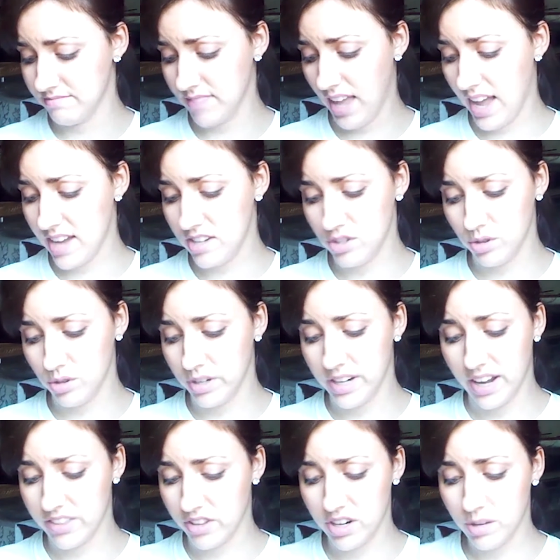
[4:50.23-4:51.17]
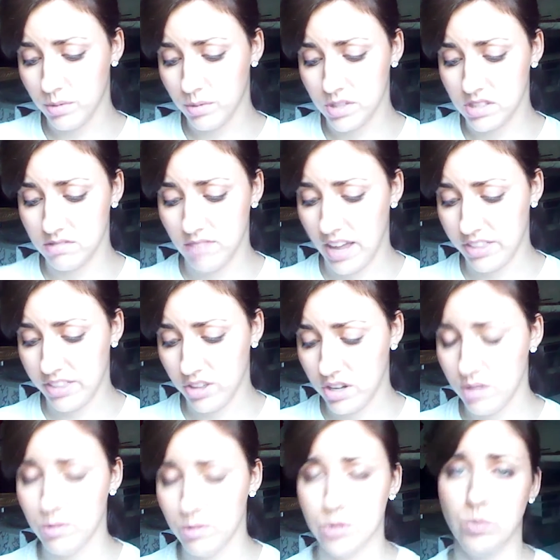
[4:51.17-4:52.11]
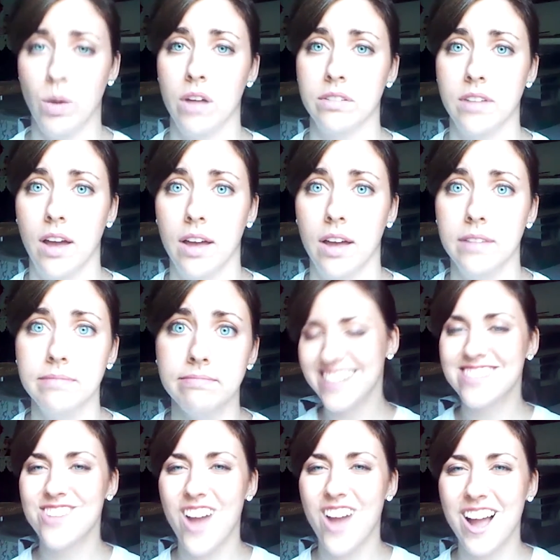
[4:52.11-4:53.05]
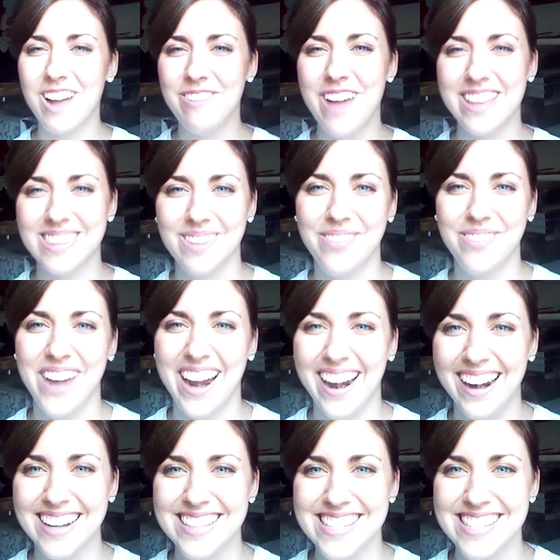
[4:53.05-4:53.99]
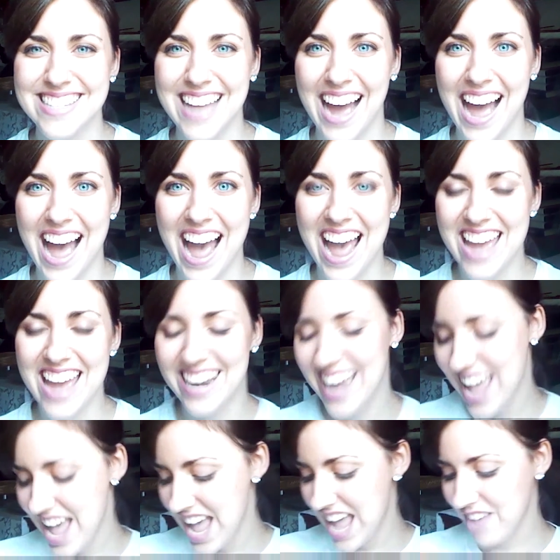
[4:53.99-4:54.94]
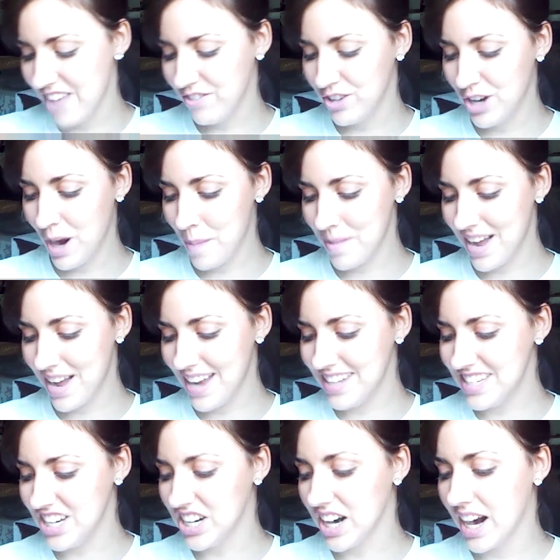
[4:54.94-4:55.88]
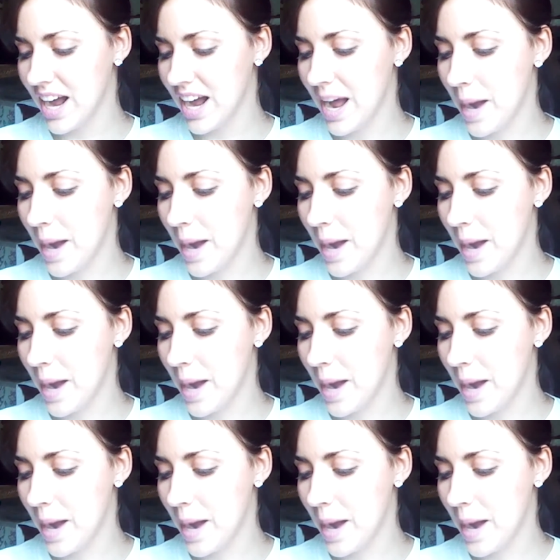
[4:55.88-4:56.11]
I enjoyed it. I thought it was well done. Let's talk about the parents' guide, if you don't mind here.